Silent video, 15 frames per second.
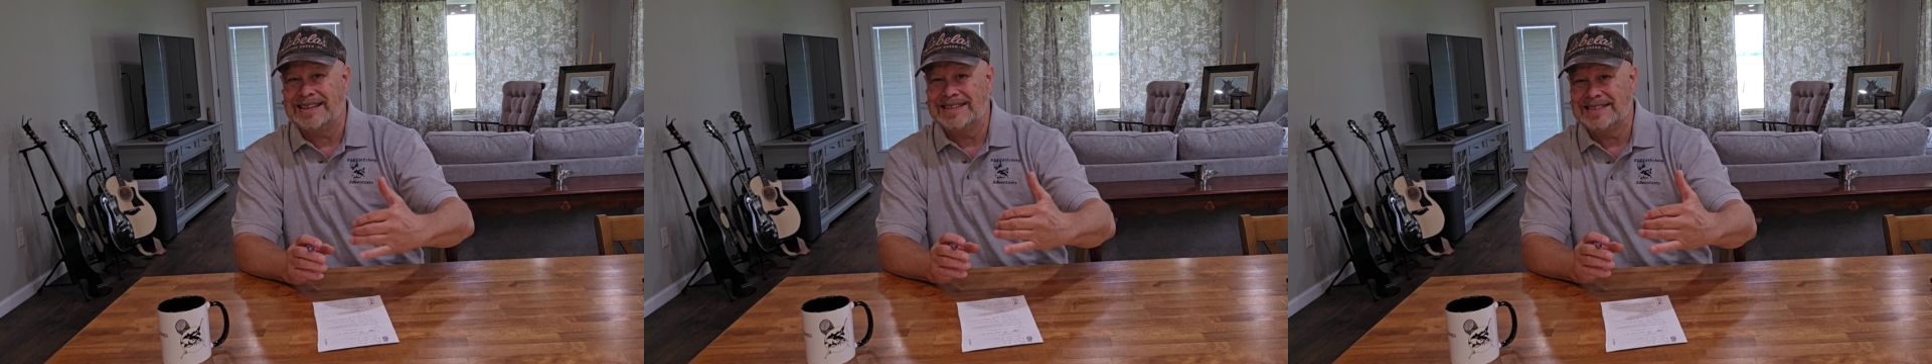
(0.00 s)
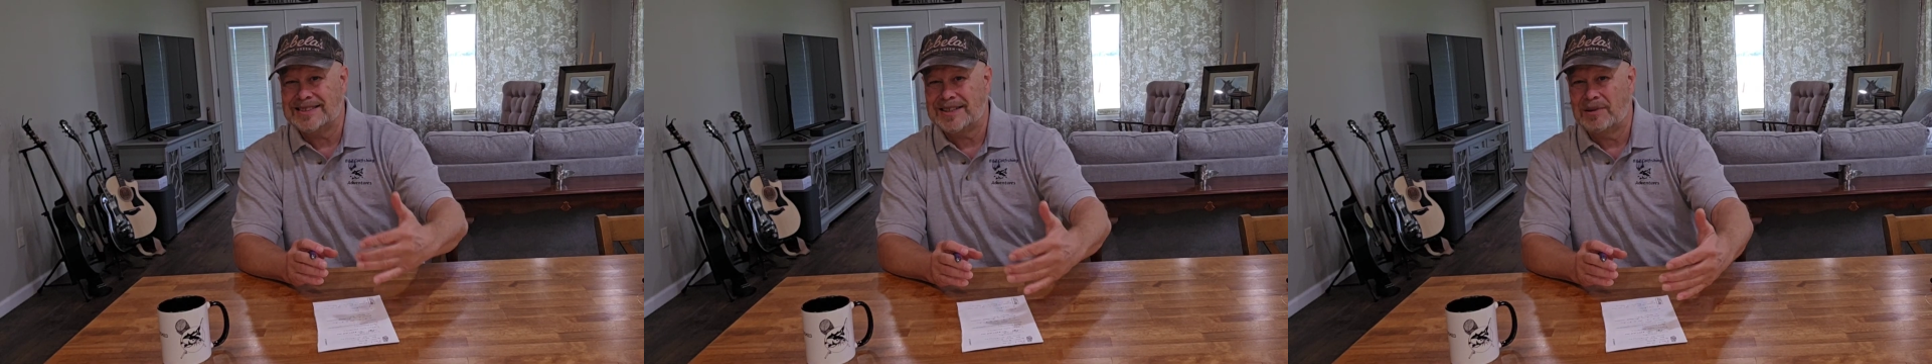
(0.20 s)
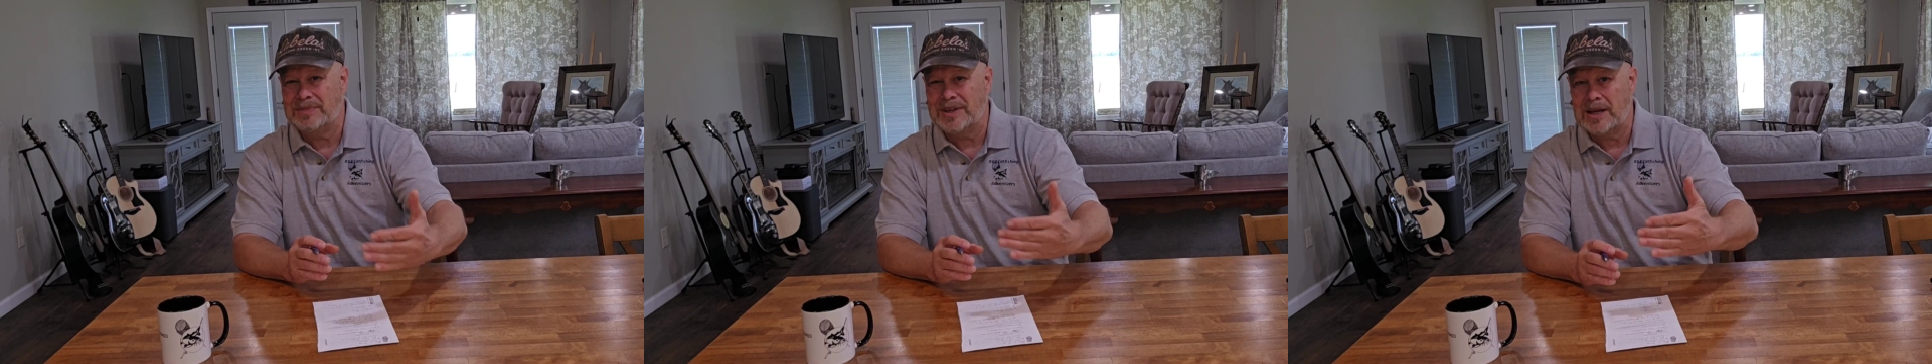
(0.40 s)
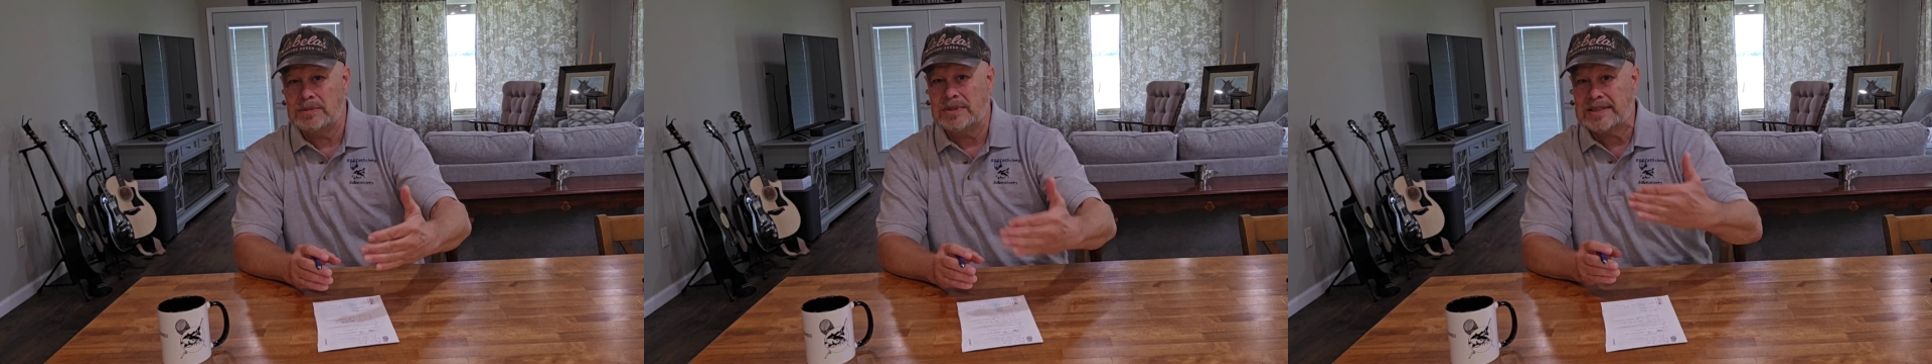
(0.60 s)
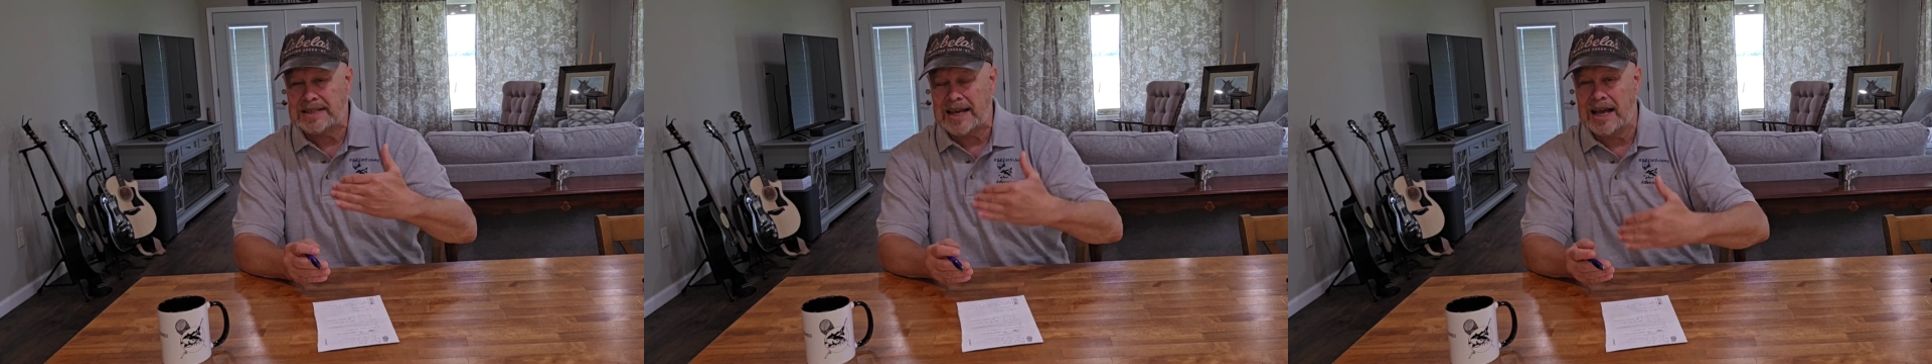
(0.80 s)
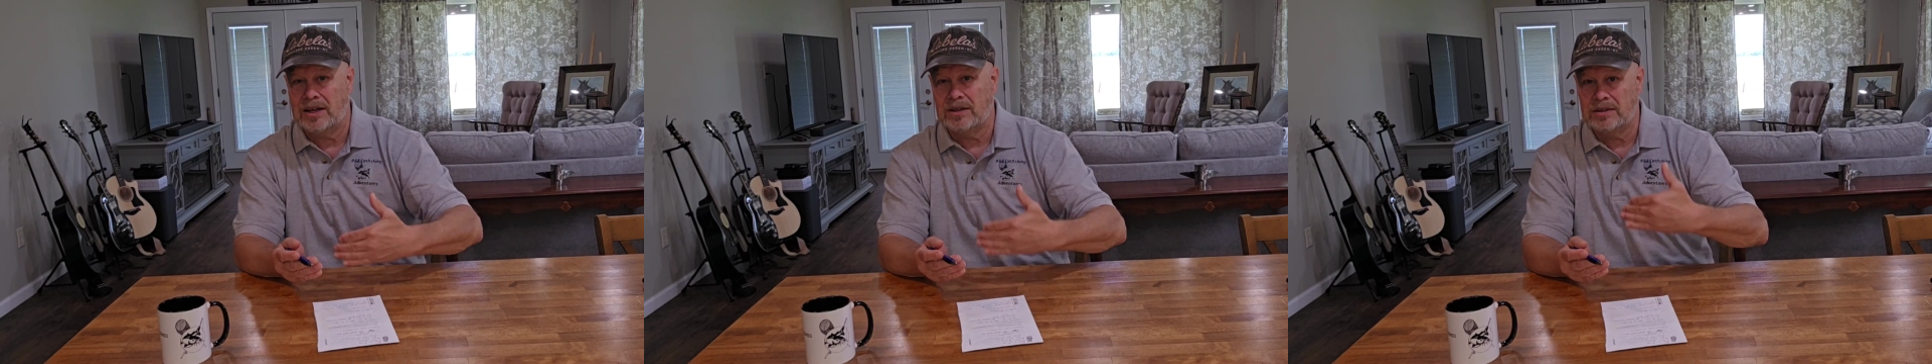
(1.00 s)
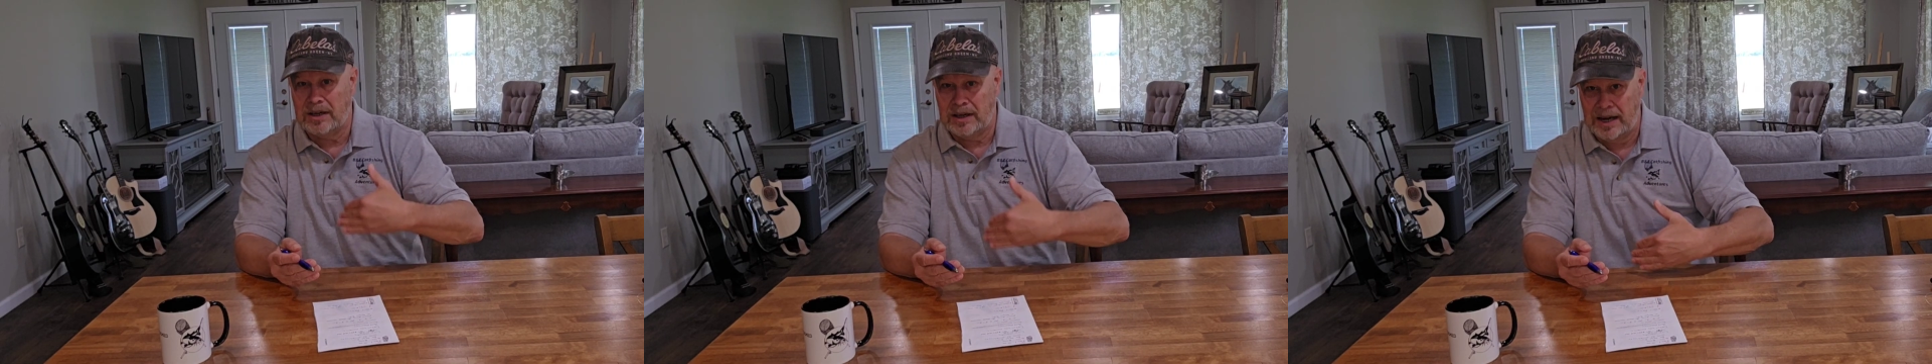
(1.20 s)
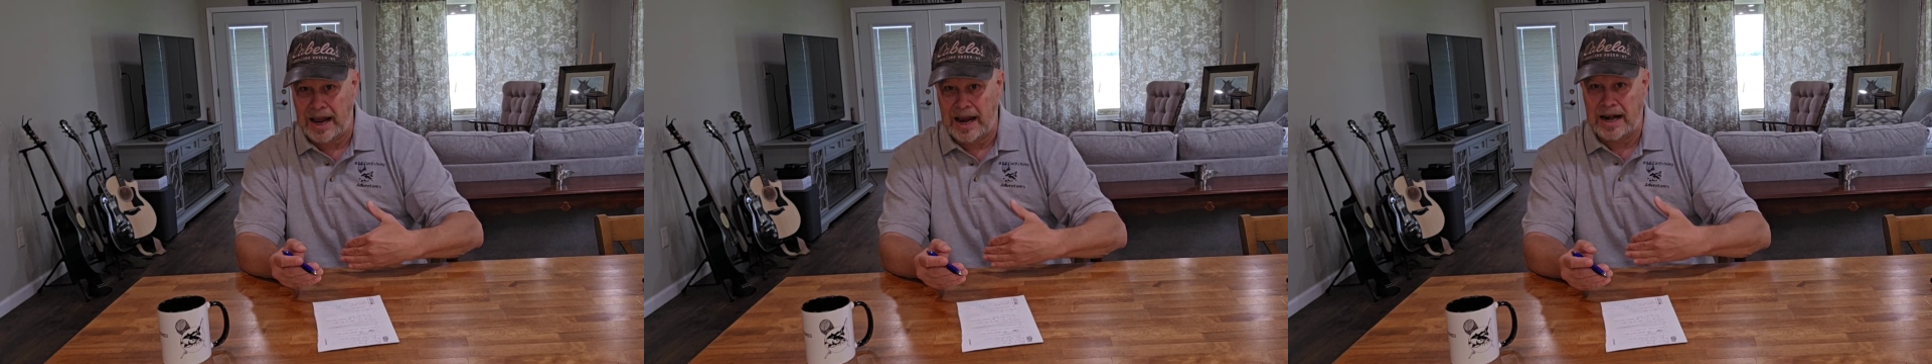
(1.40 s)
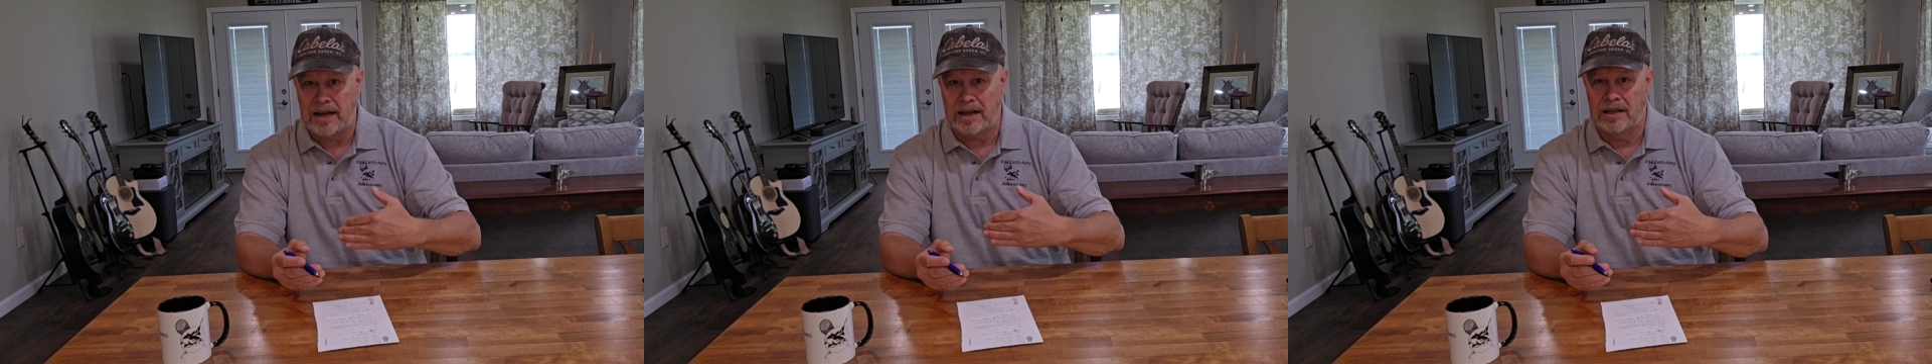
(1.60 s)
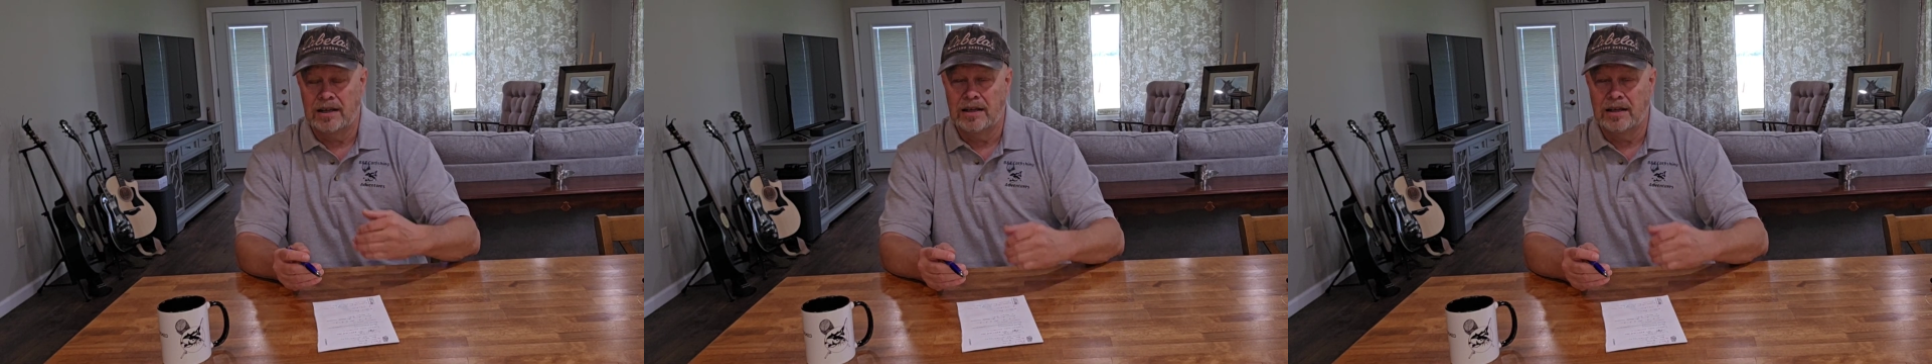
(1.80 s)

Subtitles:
can sometimes sound like